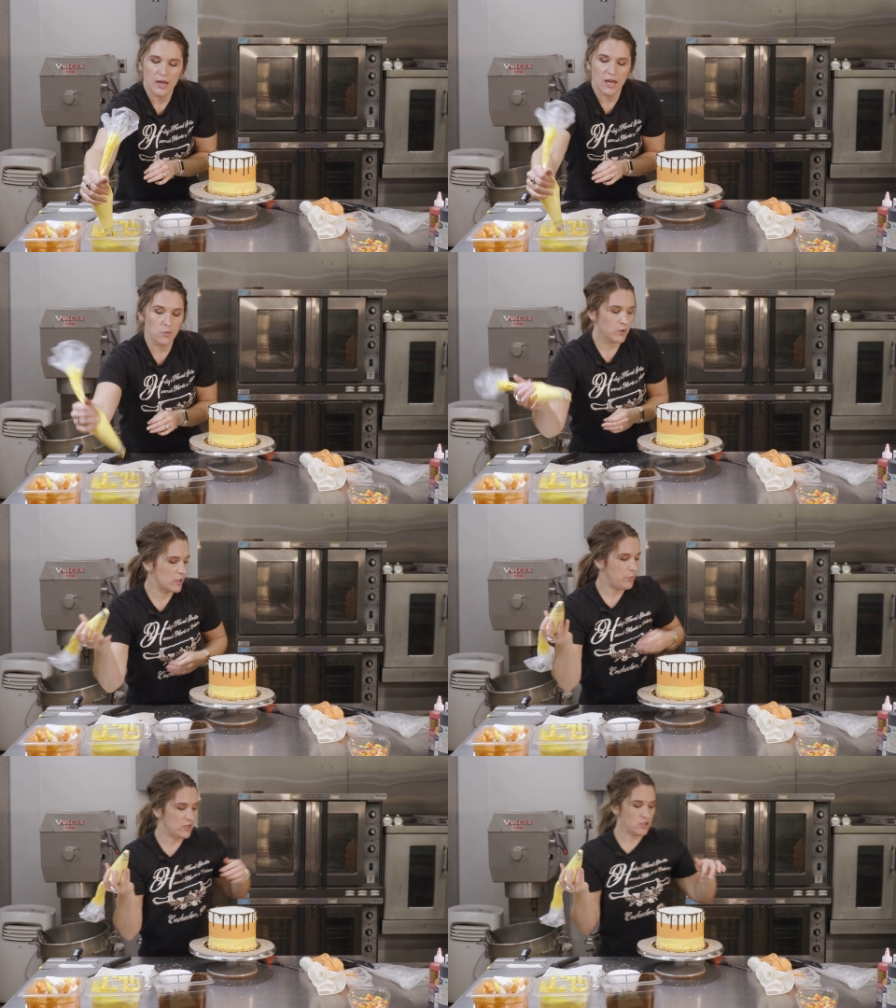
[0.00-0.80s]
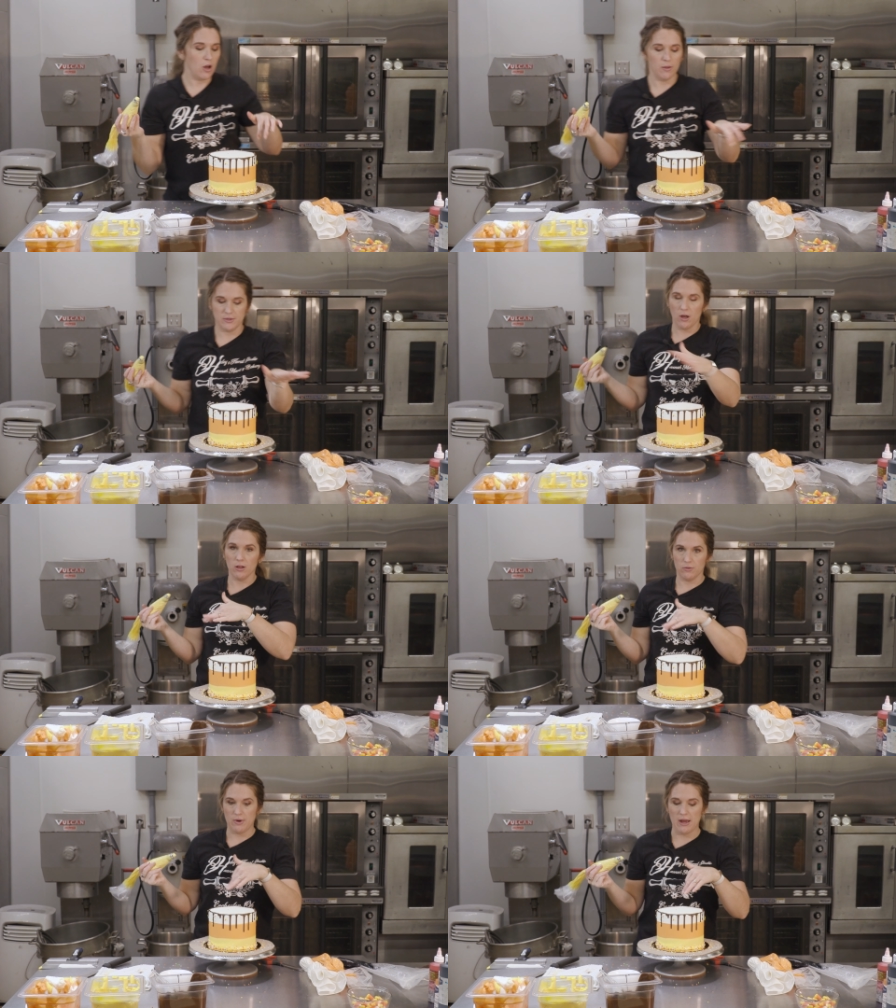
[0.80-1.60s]
And we're going to put dollops
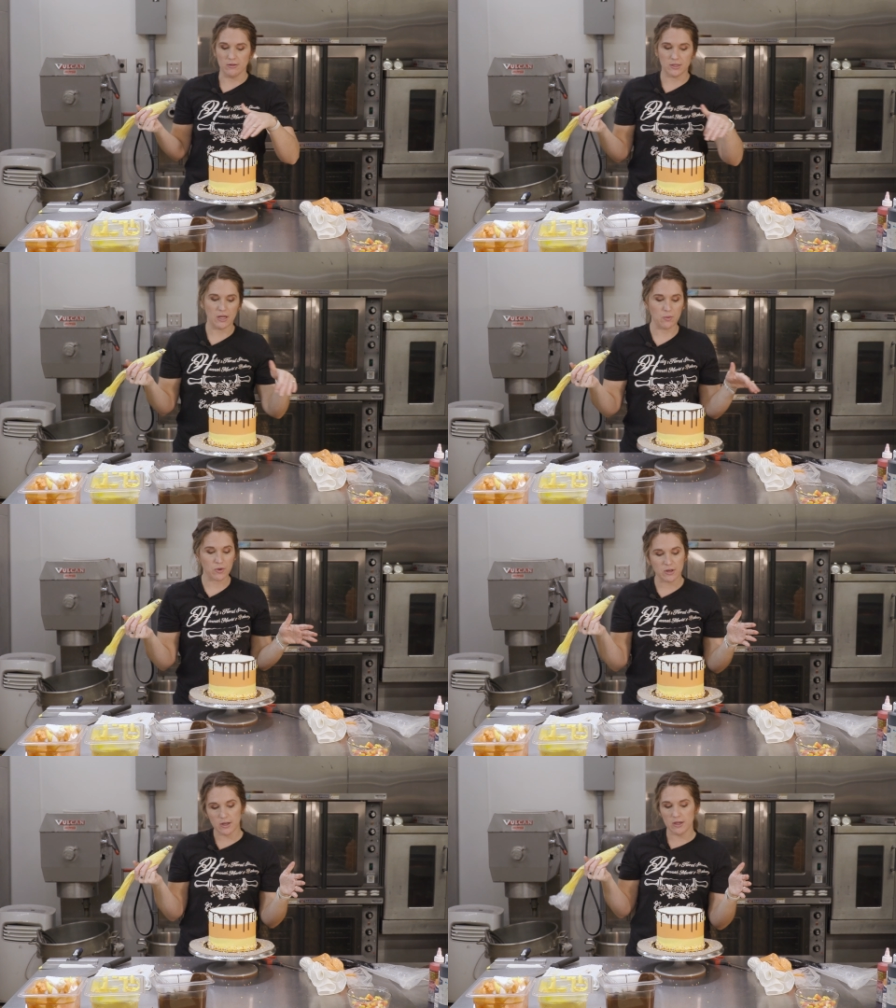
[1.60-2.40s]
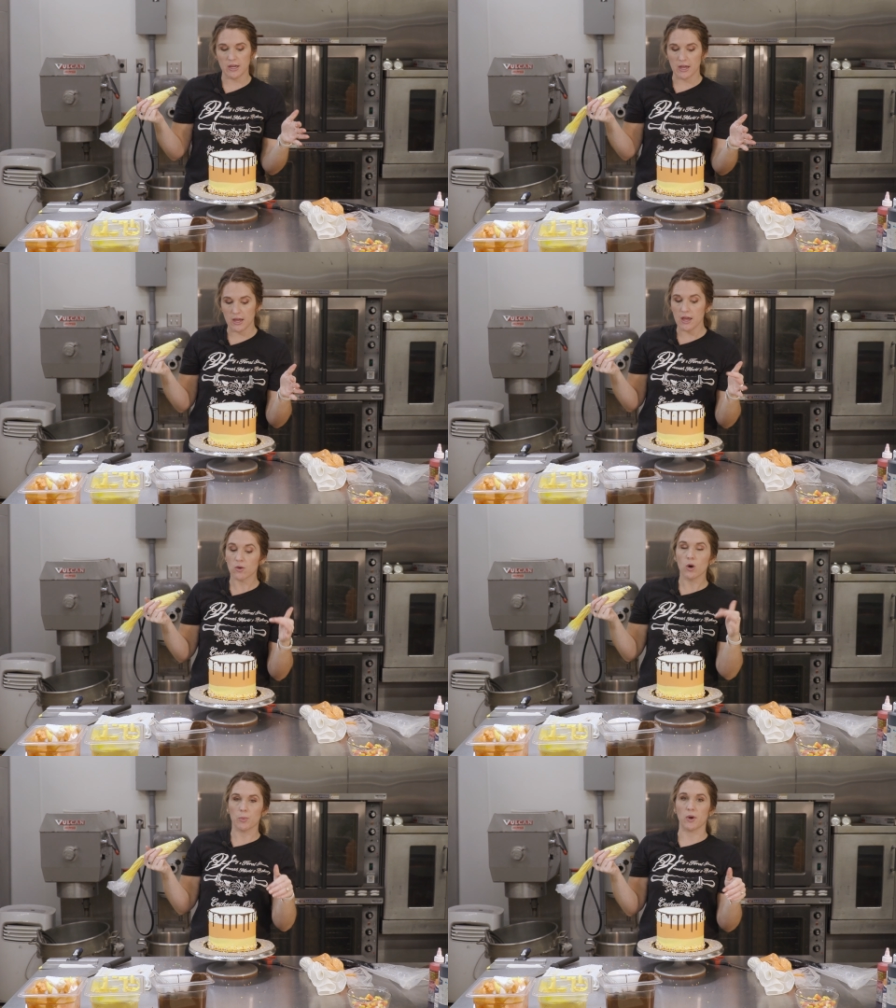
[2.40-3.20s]
all around, and we're going to
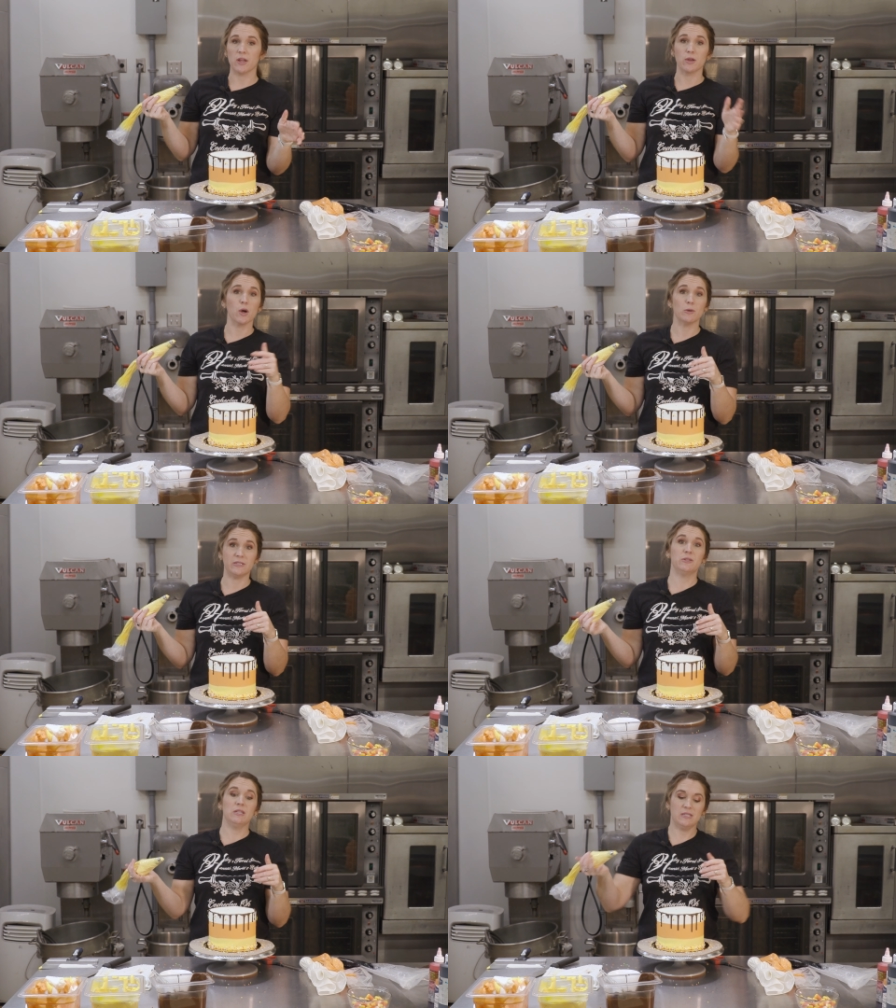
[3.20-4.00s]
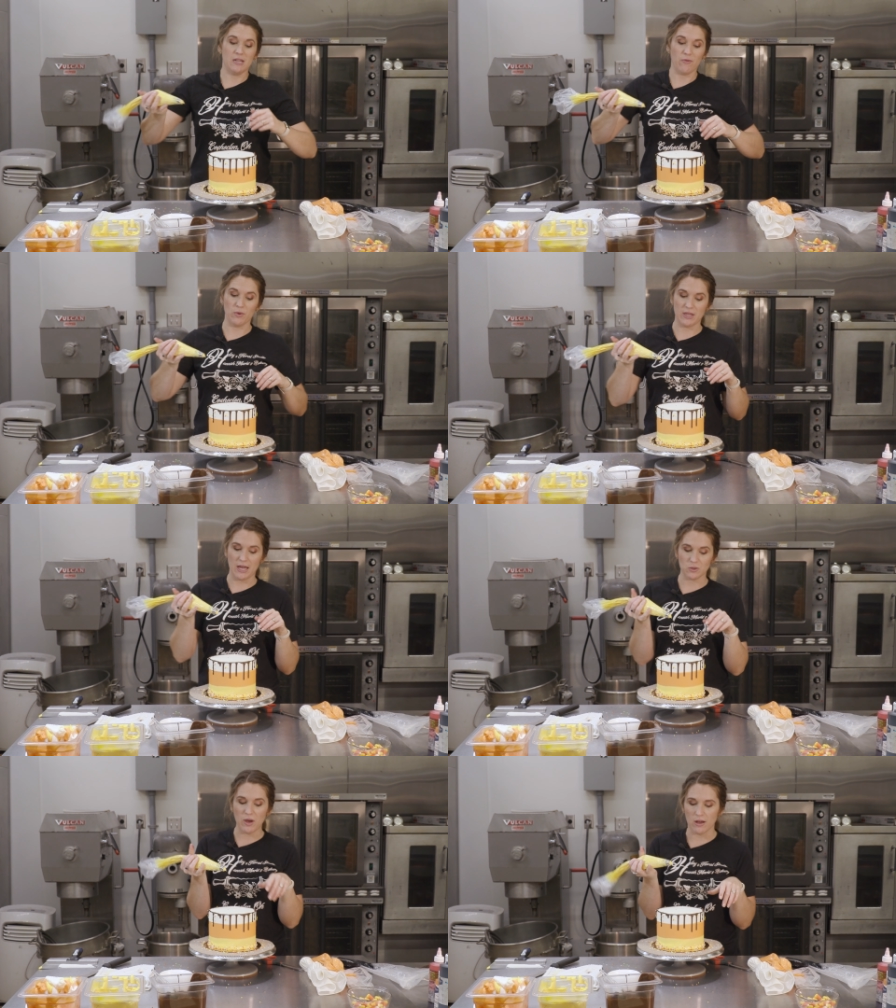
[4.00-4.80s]
incorporate ghosts and stuff with it
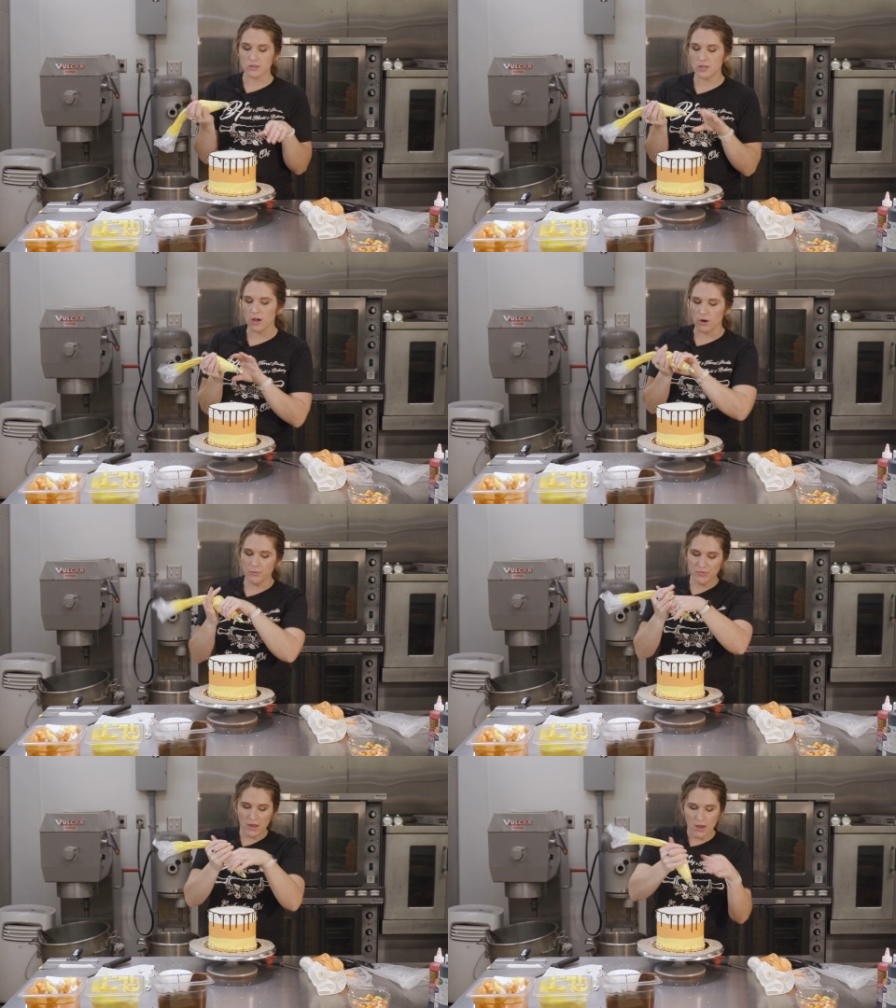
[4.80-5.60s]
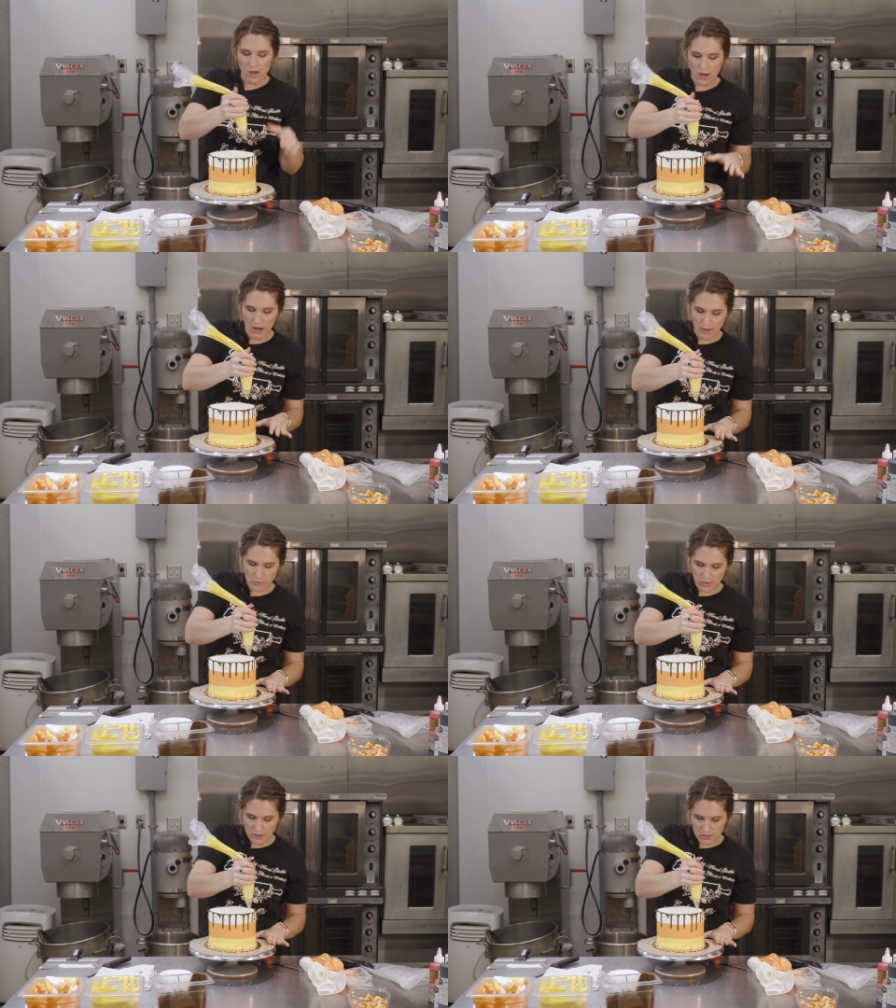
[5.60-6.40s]
as well. So I'm
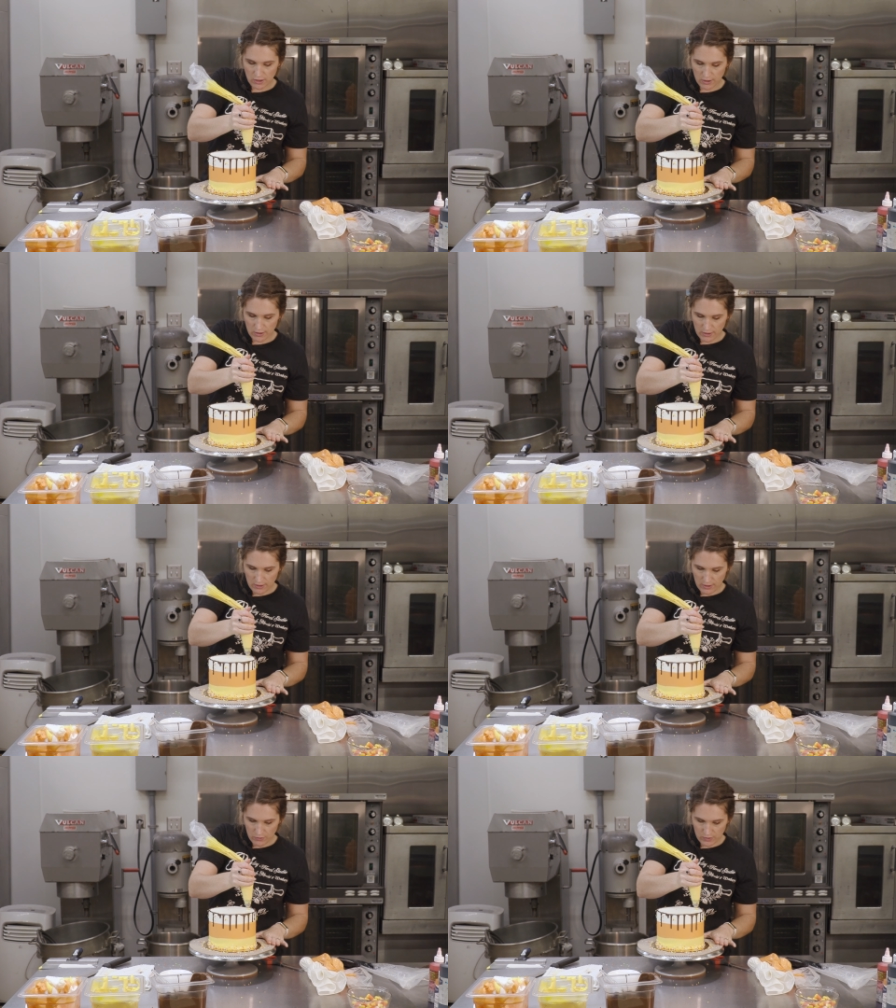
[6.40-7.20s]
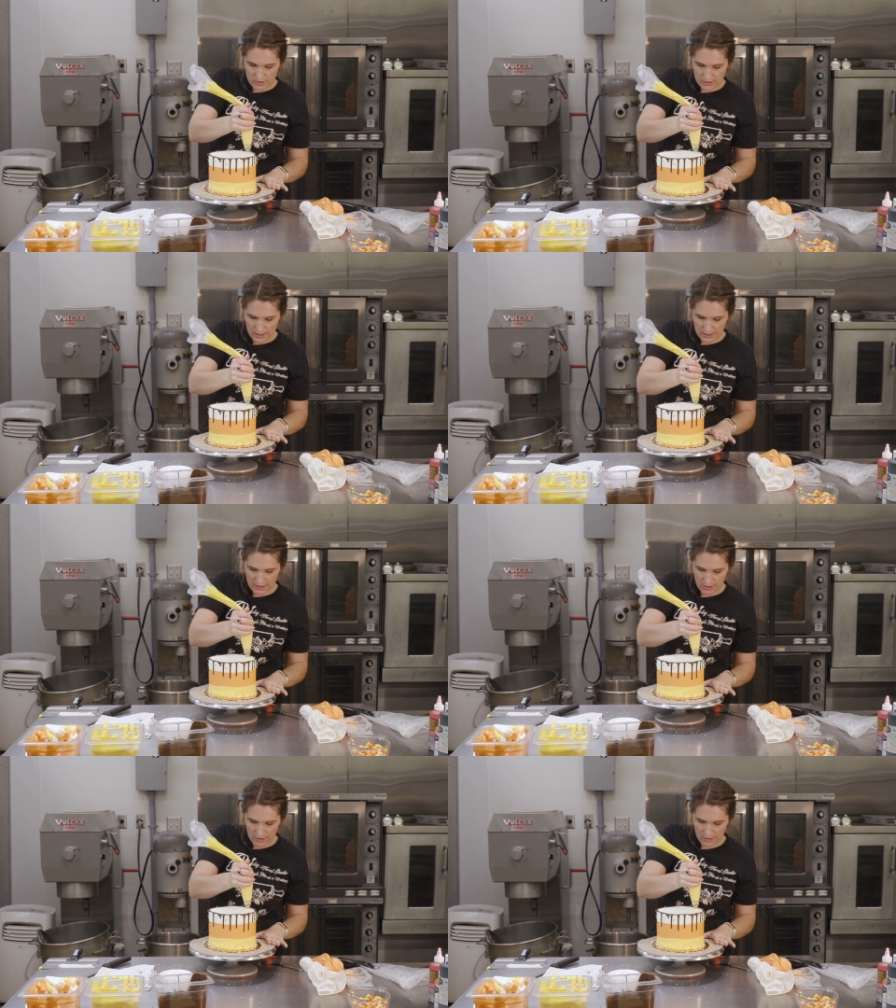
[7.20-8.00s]
going to start on one side
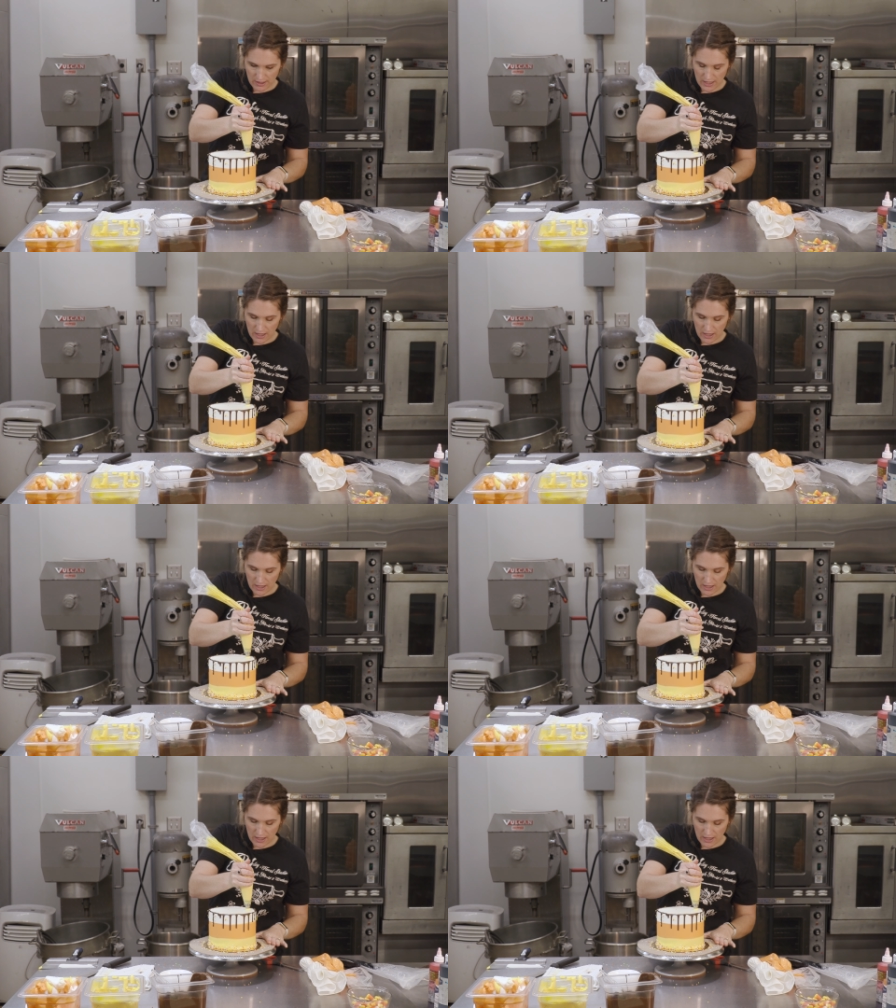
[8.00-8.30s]
here, and